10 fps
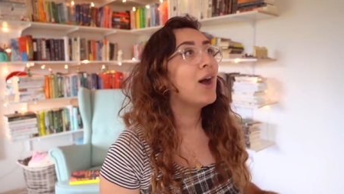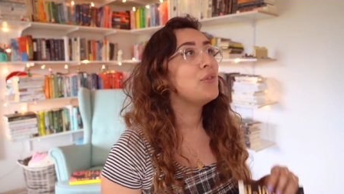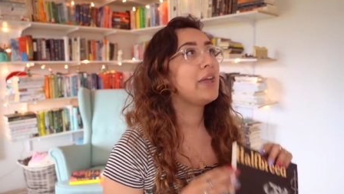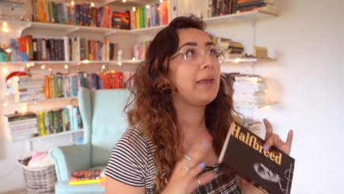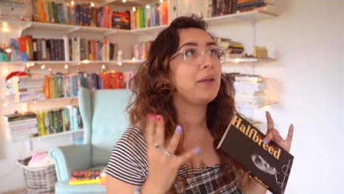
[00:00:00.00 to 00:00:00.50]

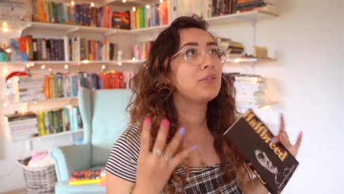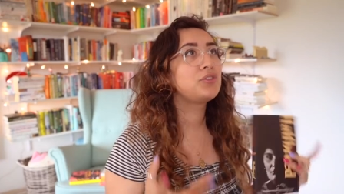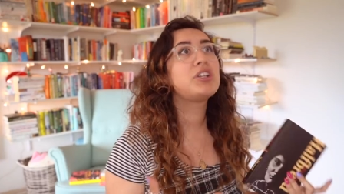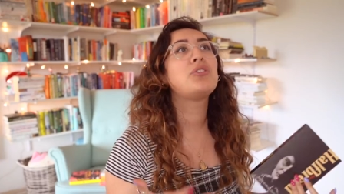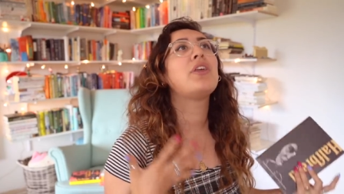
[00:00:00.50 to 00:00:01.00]
They
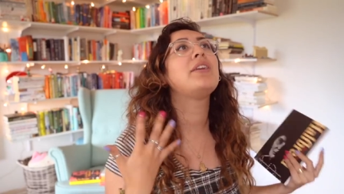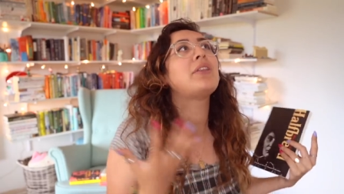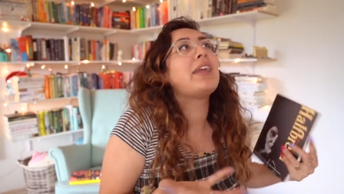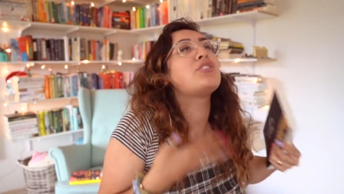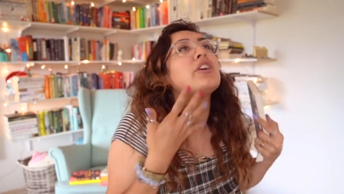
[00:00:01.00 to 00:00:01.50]
just, they,
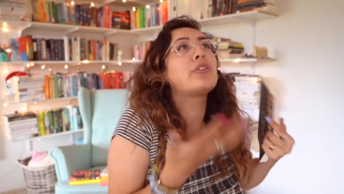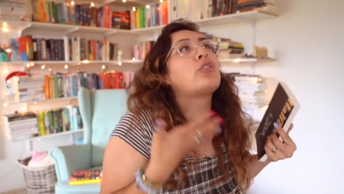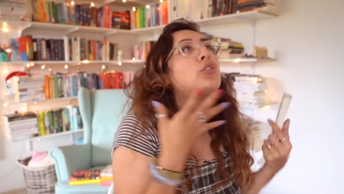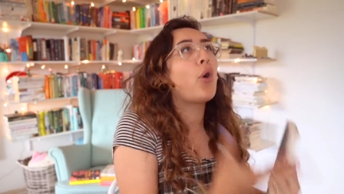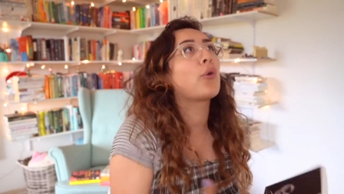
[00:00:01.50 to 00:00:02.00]
it's their
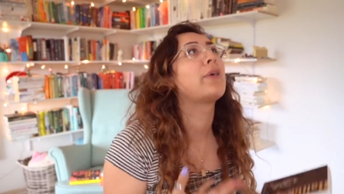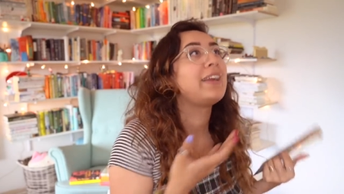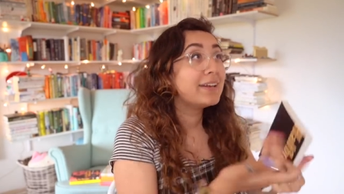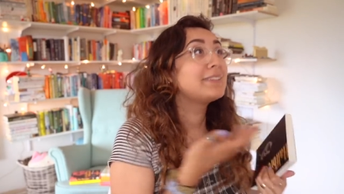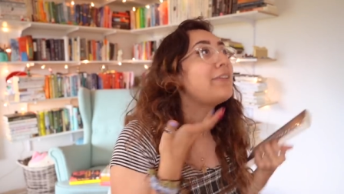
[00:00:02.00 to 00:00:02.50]
story.
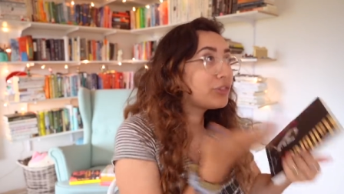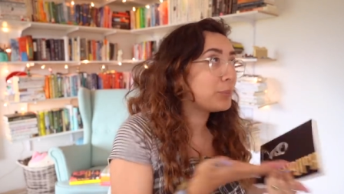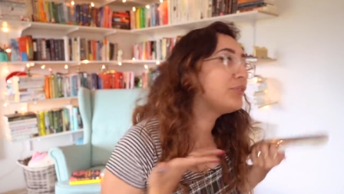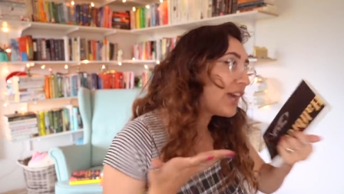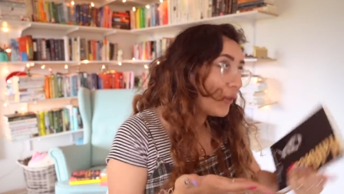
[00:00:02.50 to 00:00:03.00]
Let
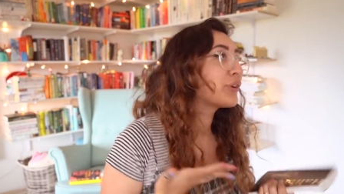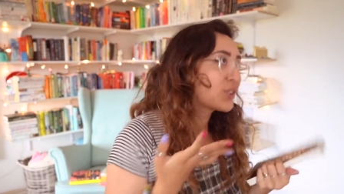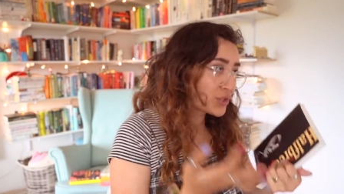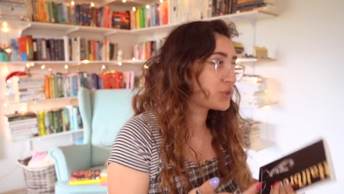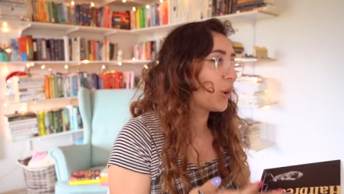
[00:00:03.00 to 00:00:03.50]
them tell their
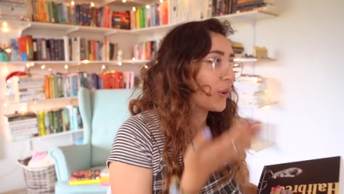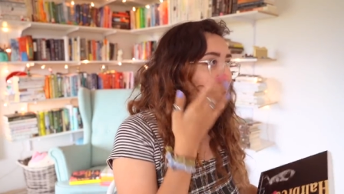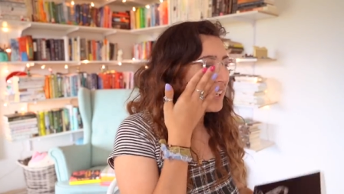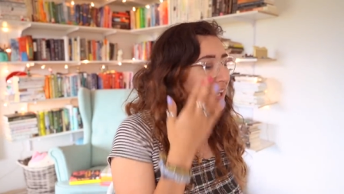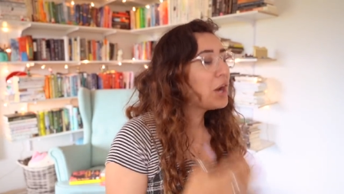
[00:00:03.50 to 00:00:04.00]

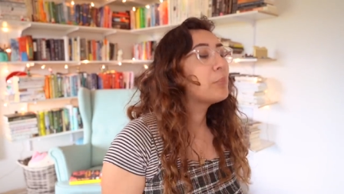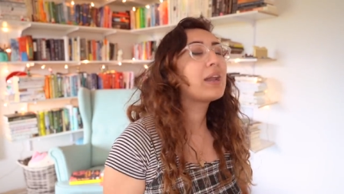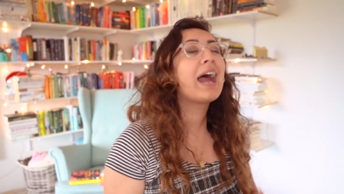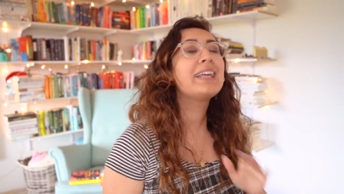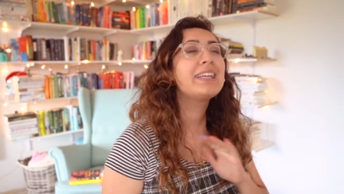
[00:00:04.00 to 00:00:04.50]
story. But
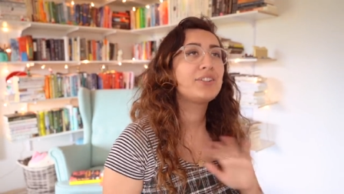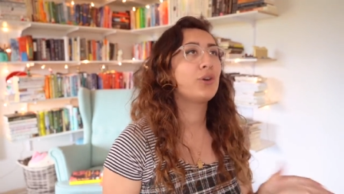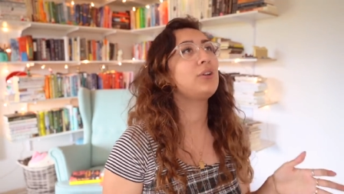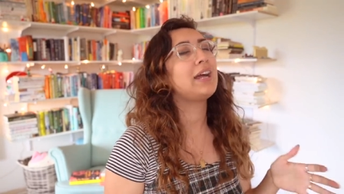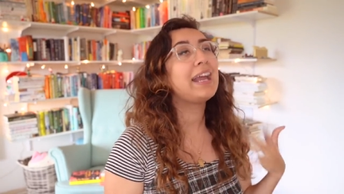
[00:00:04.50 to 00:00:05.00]
I can
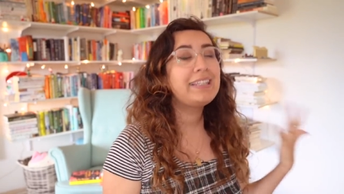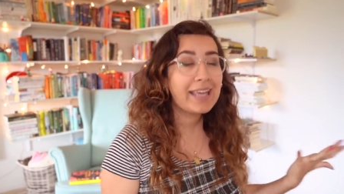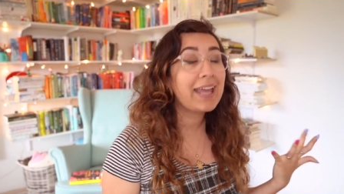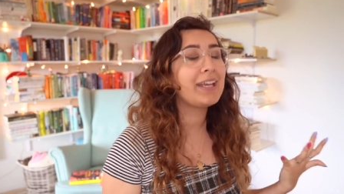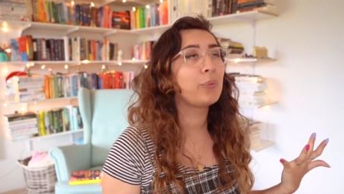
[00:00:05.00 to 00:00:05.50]
totally, I
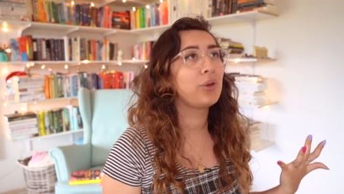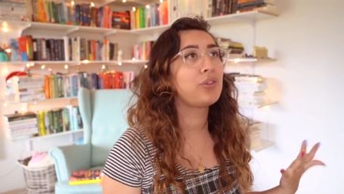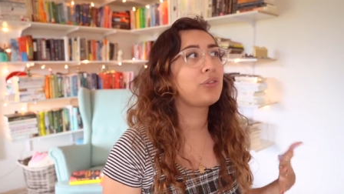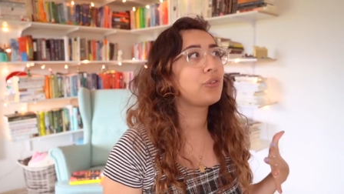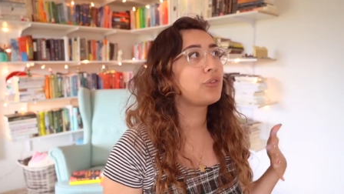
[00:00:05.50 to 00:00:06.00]
get it
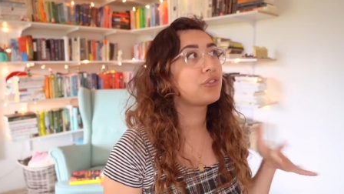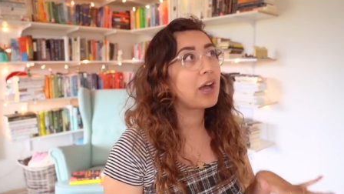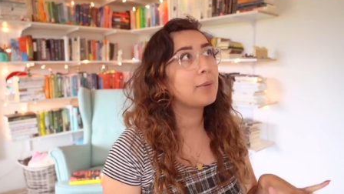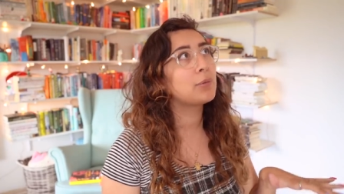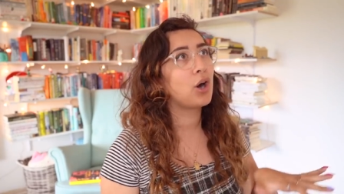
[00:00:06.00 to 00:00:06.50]
with
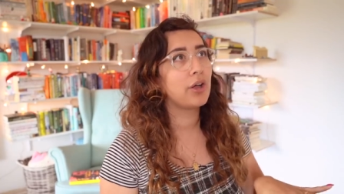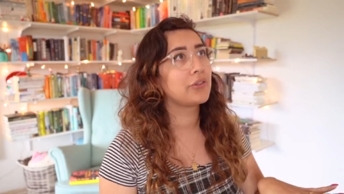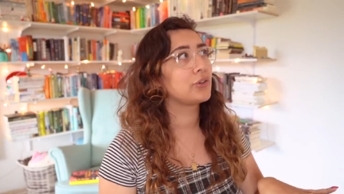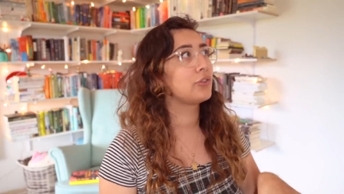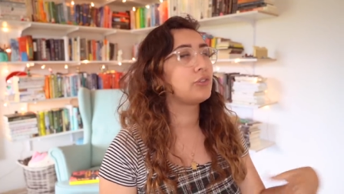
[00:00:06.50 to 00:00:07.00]
some
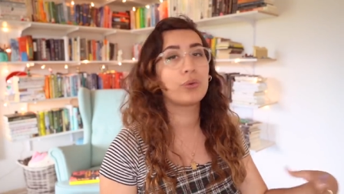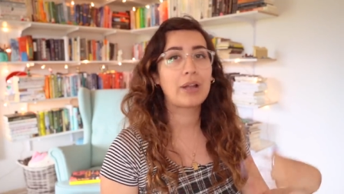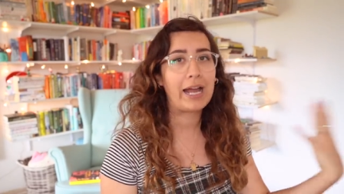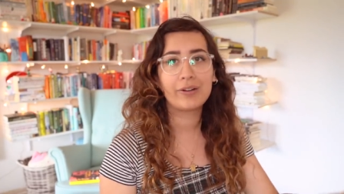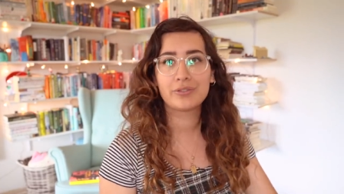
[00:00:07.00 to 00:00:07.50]
authors don't
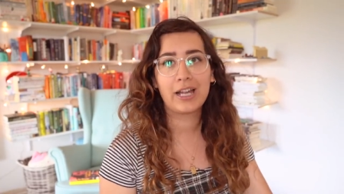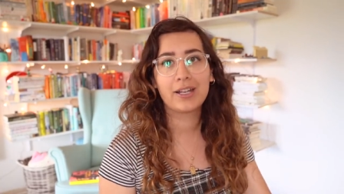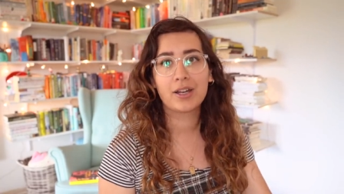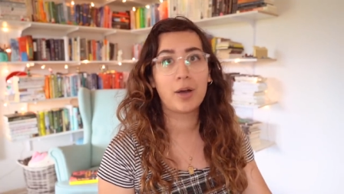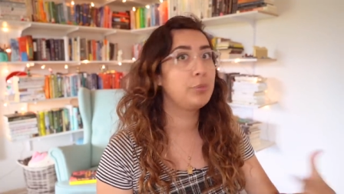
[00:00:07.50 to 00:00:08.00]
have
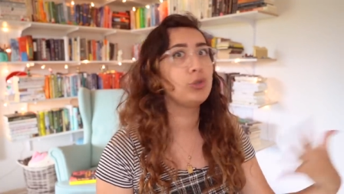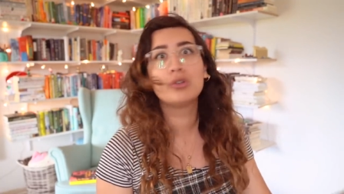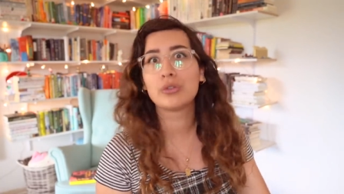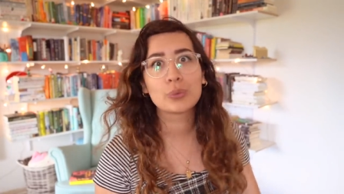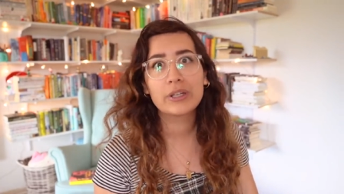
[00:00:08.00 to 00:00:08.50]
like a
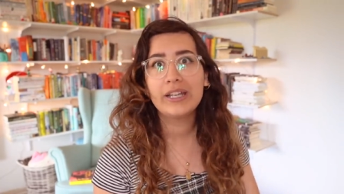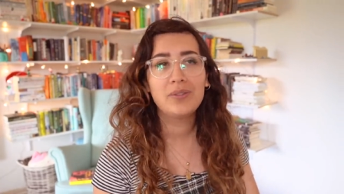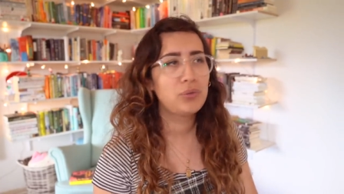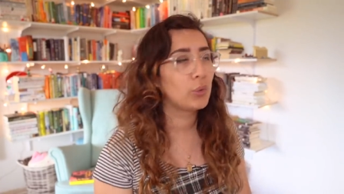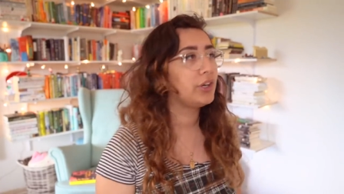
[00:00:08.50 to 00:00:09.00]
beautiful
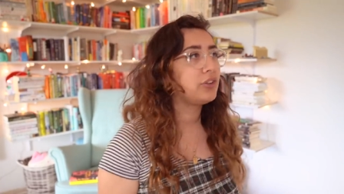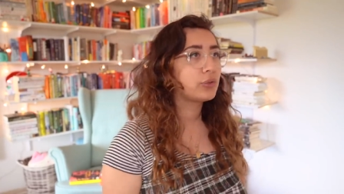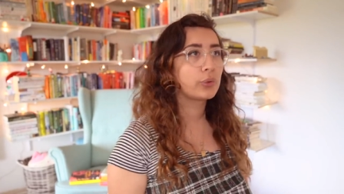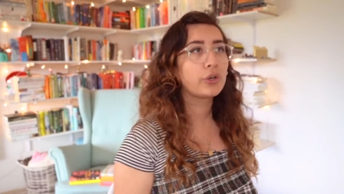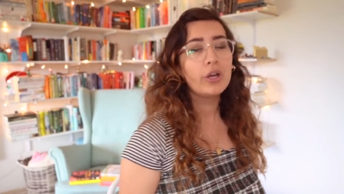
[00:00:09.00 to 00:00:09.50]
reading voice,
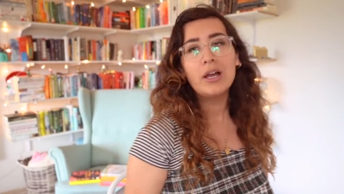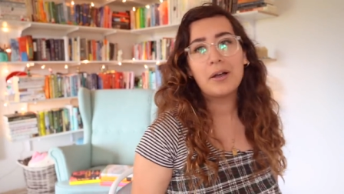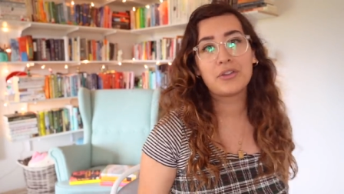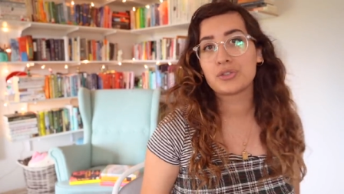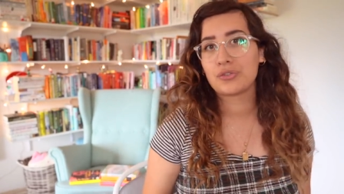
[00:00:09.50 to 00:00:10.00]
or
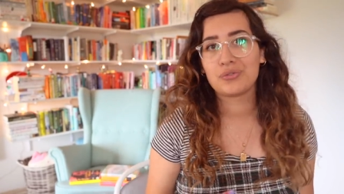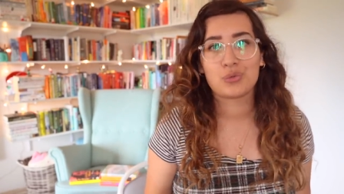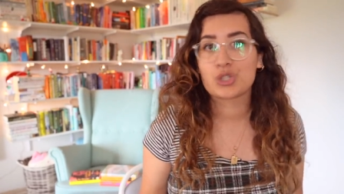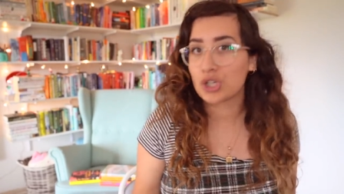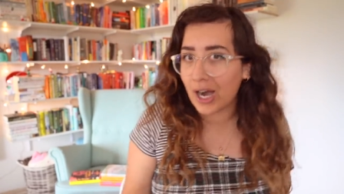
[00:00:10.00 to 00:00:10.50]
they're just
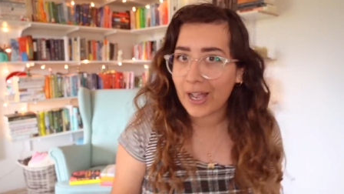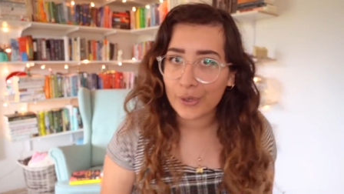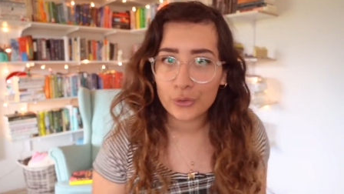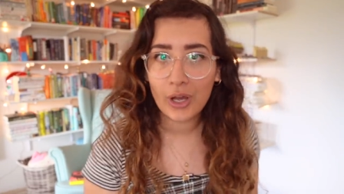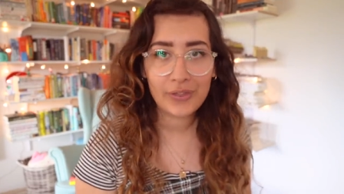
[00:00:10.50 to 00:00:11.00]
shy
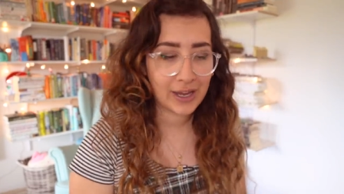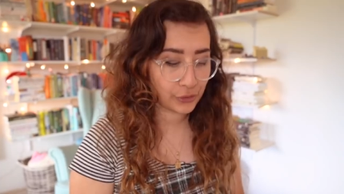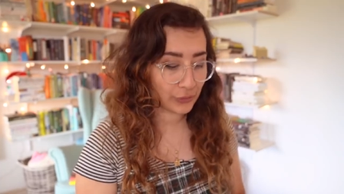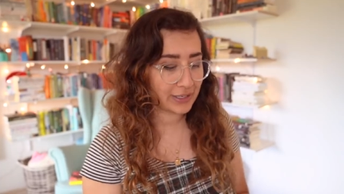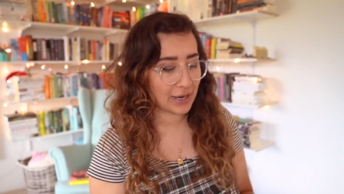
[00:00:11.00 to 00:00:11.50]
or not that
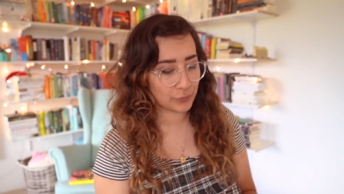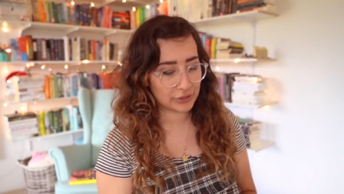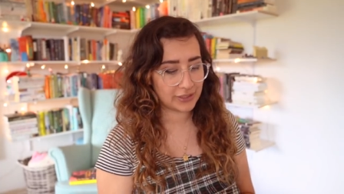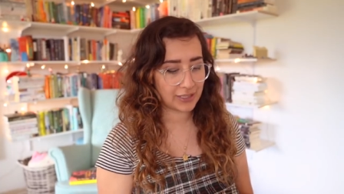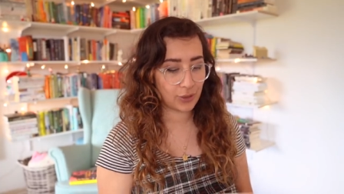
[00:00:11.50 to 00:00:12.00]
great at
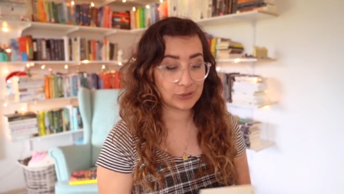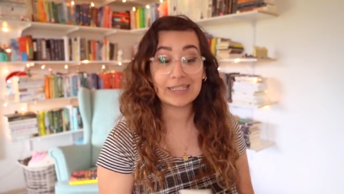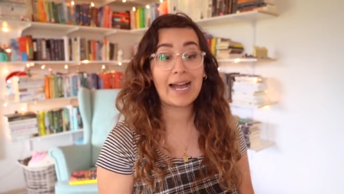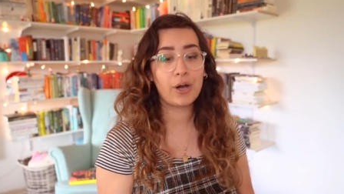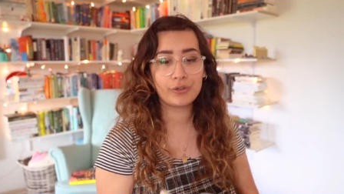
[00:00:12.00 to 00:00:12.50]
reading out
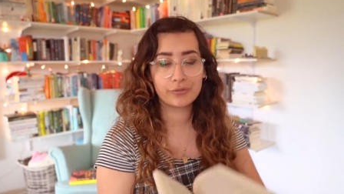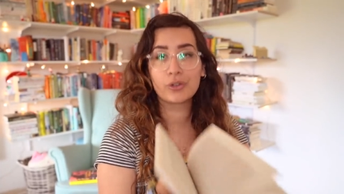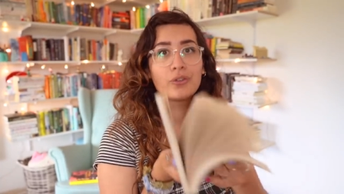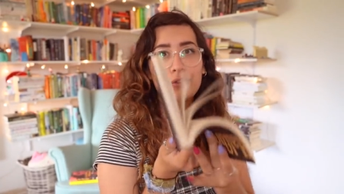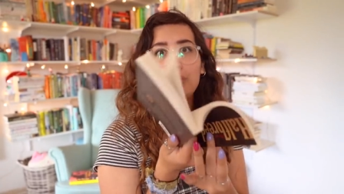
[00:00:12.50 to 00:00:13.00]
loud
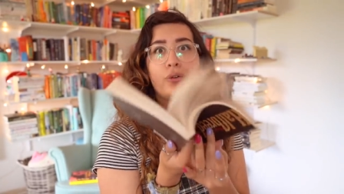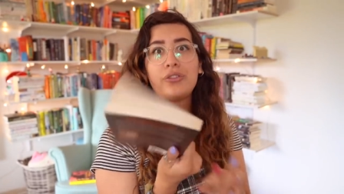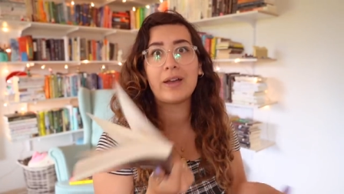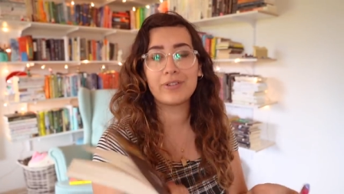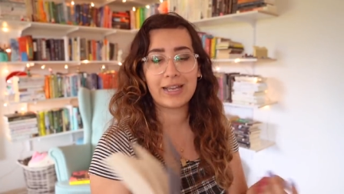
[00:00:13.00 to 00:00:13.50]
for, you know,
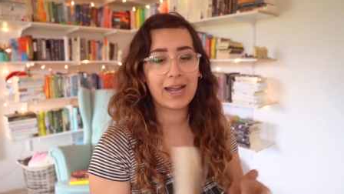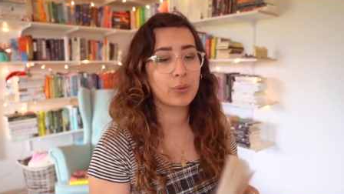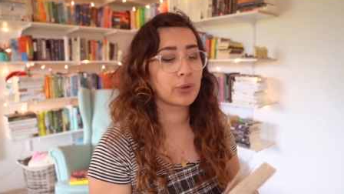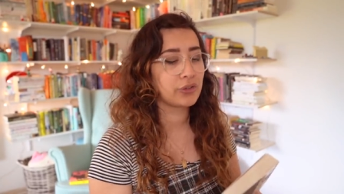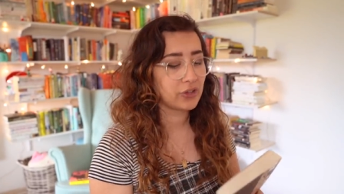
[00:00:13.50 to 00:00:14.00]
seven
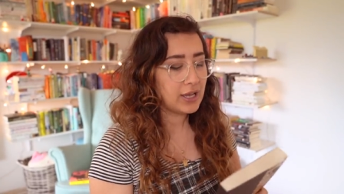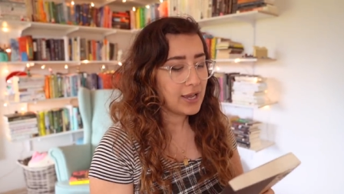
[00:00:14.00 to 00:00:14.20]
hours.